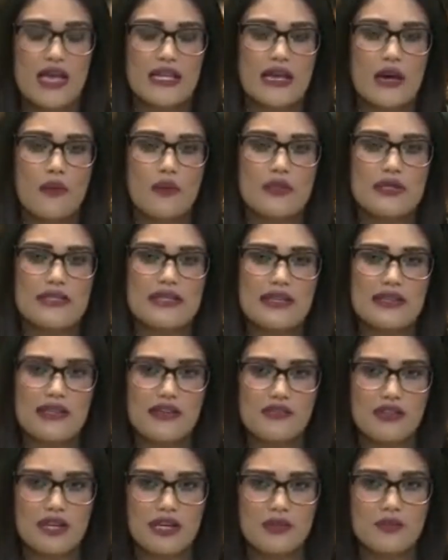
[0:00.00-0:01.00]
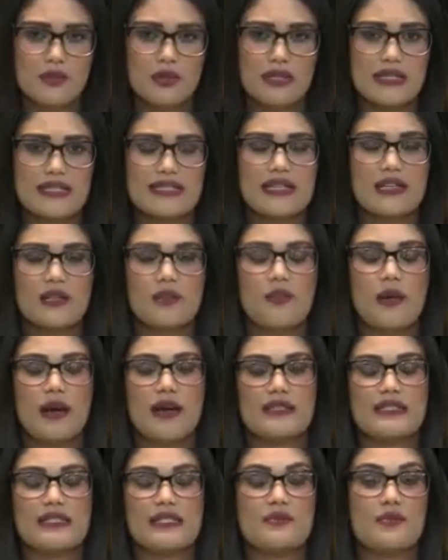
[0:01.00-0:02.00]
Now, will South African political
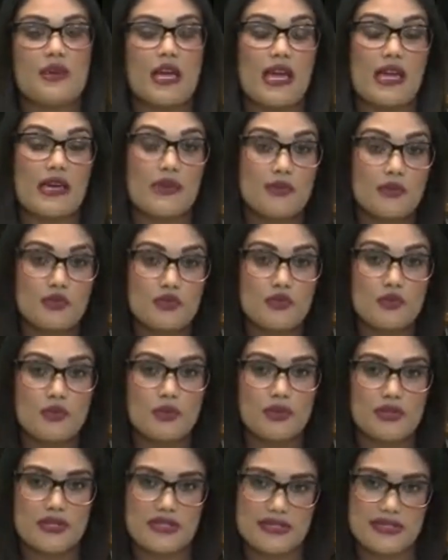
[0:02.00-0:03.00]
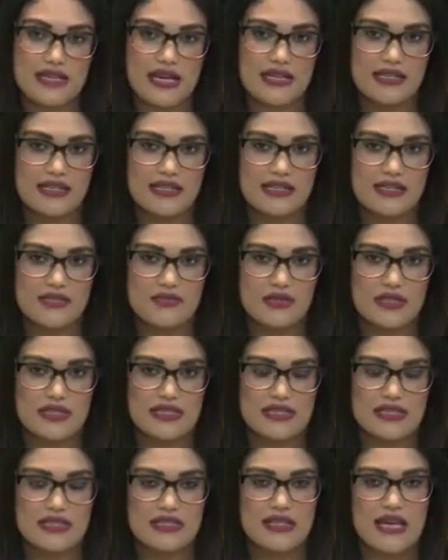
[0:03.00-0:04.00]
parties be able to put aside their
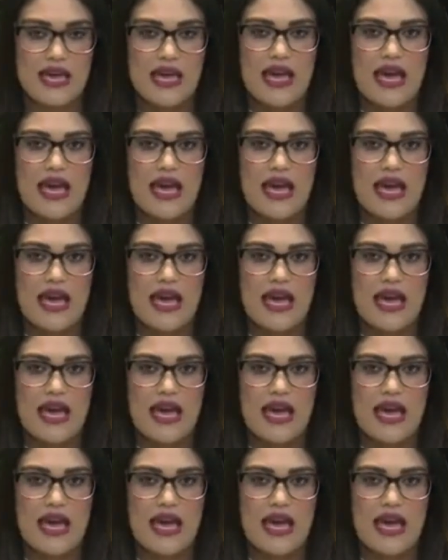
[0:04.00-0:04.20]
differences